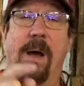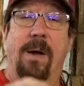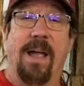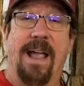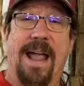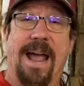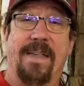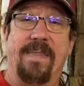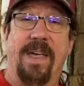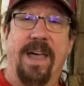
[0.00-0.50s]
I
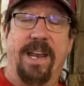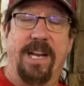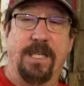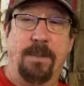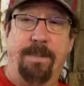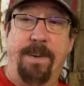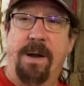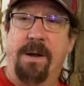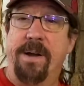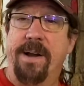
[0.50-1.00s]
had that
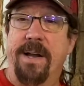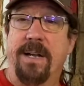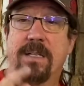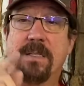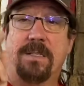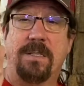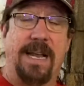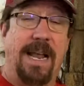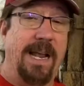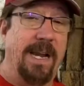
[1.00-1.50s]

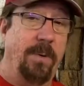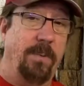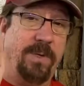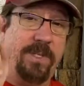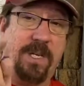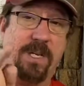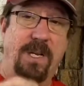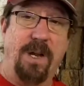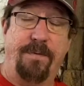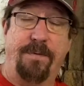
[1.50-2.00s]
experience and it was
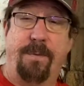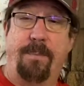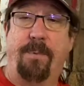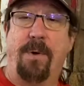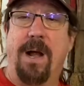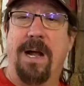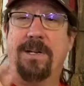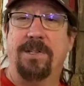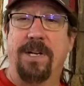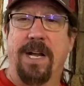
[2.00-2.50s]
a different
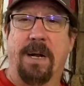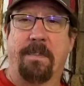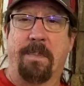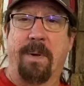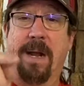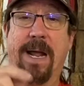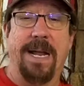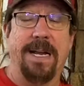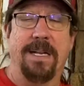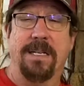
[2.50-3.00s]
project,
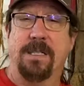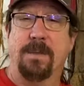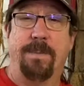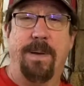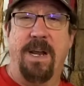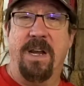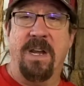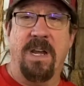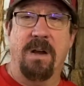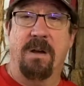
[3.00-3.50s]
but I didn't
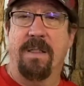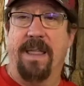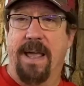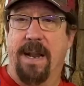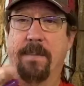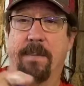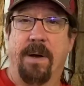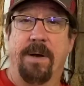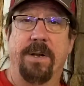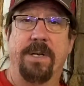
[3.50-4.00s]
spend near that
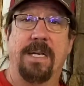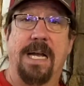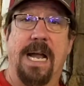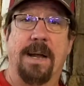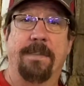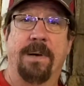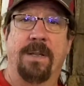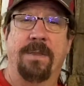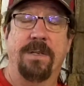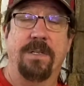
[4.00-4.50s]
amount of
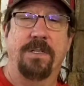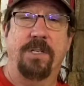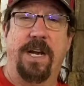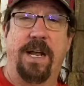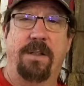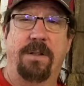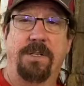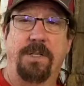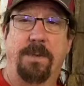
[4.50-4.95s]
time on this Challenger